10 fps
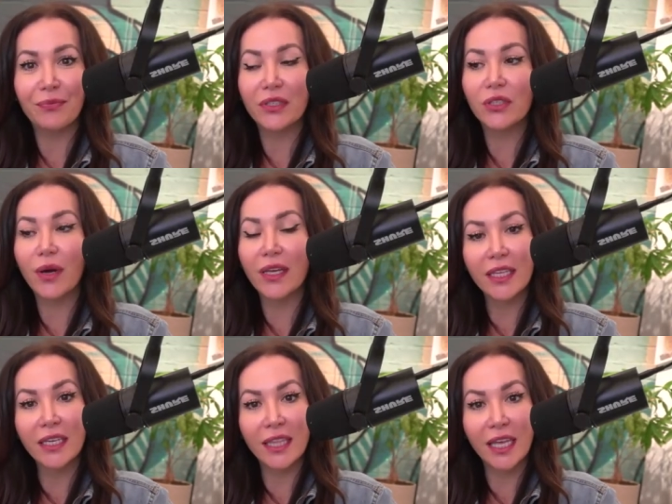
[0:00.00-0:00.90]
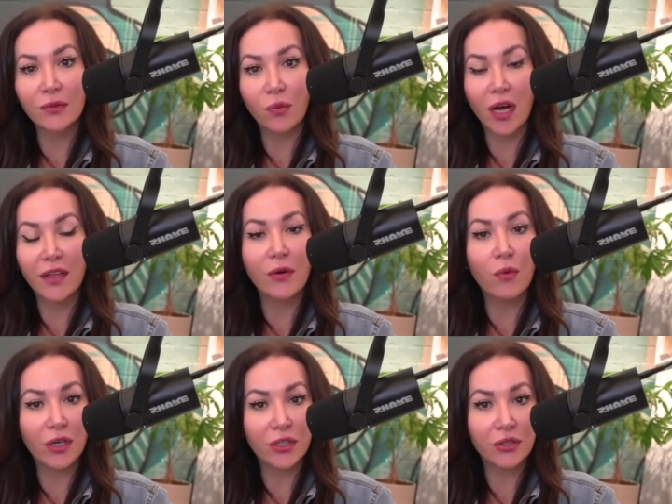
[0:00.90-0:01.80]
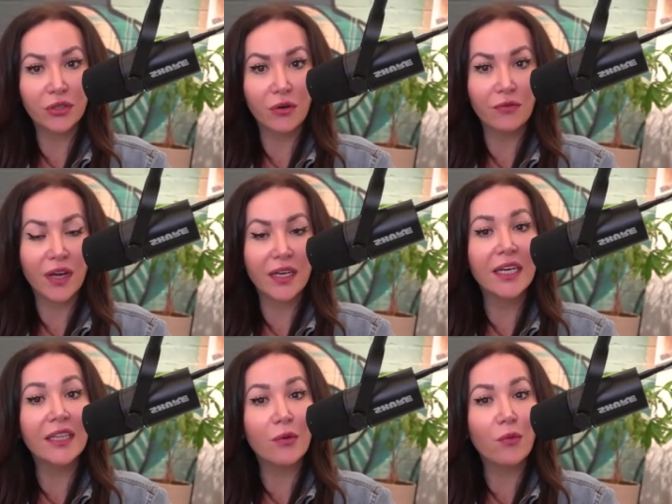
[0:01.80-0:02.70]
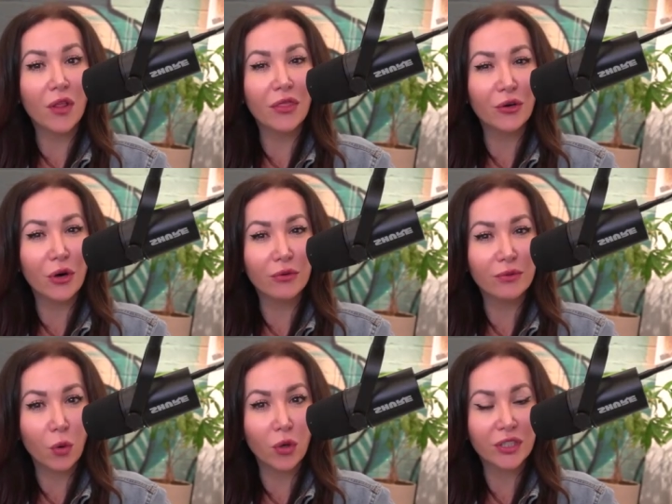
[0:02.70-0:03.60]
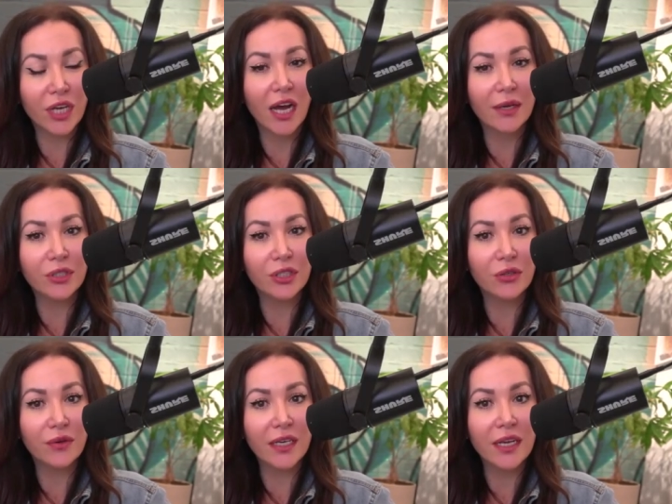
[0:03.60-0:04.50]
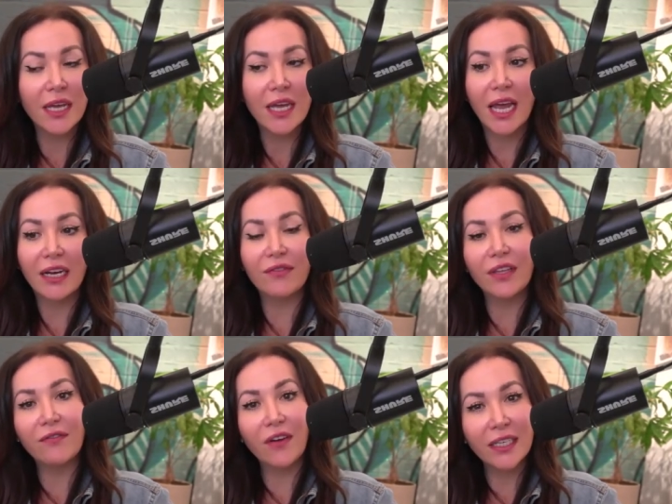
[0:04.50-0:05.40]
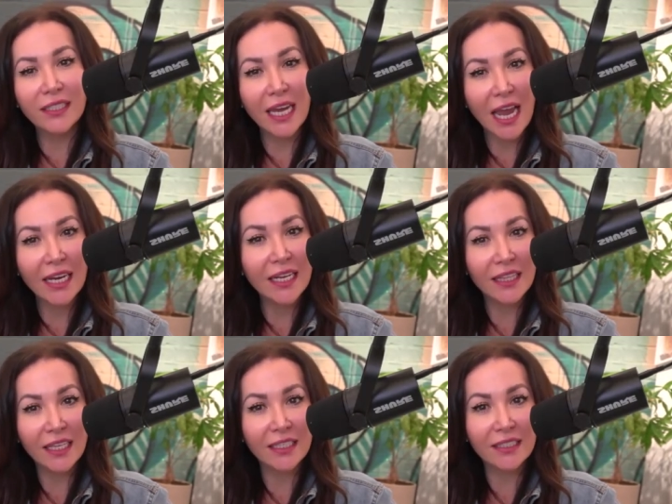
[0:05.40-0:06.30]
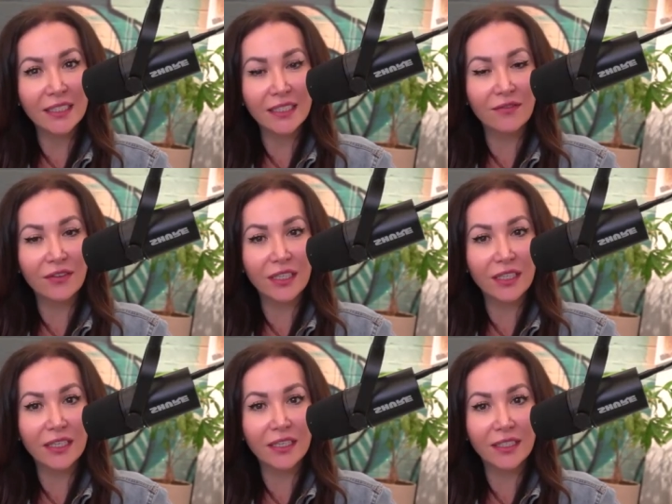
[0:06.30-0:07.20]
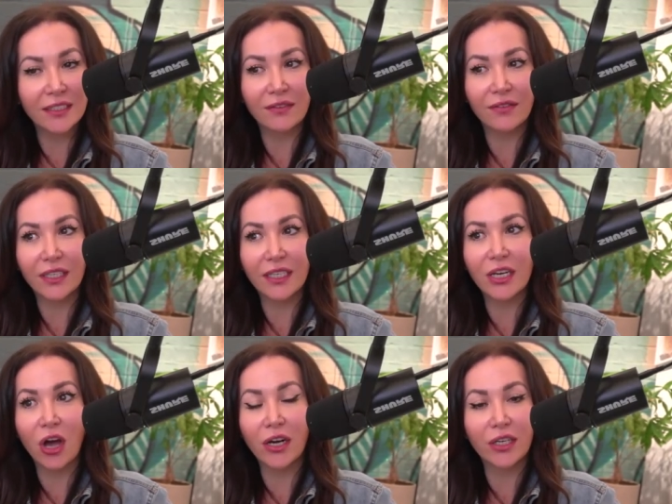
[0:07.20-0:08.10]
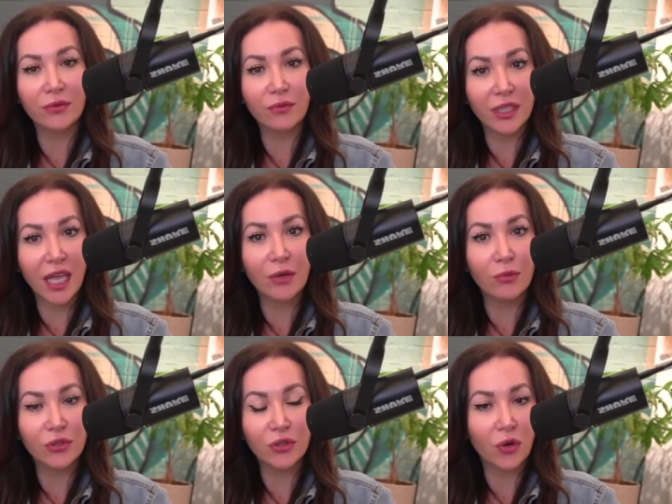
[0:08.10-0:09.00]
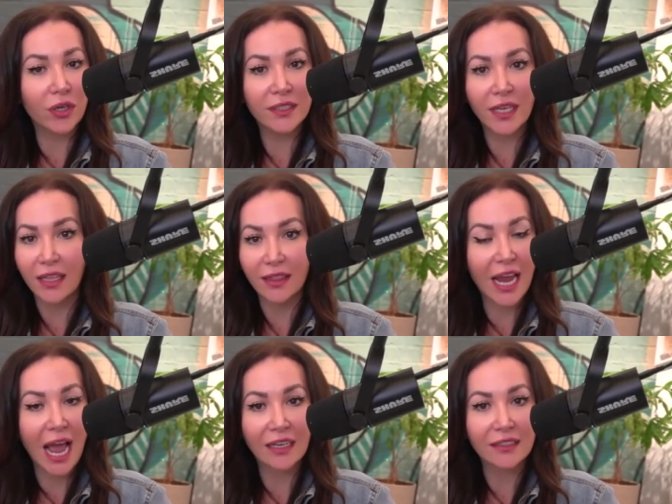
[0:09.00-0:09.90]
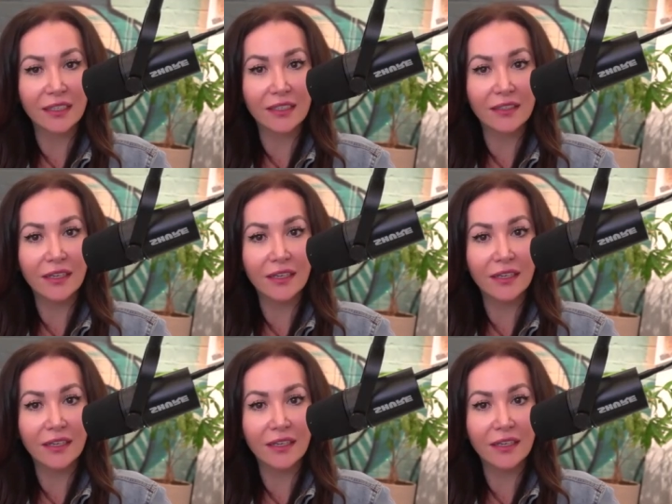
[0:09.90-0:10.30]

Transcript: So I think that's why they want to do their own vetting and they want their own more time to do it. And if they find anything significantly not a reliable source, they axe it.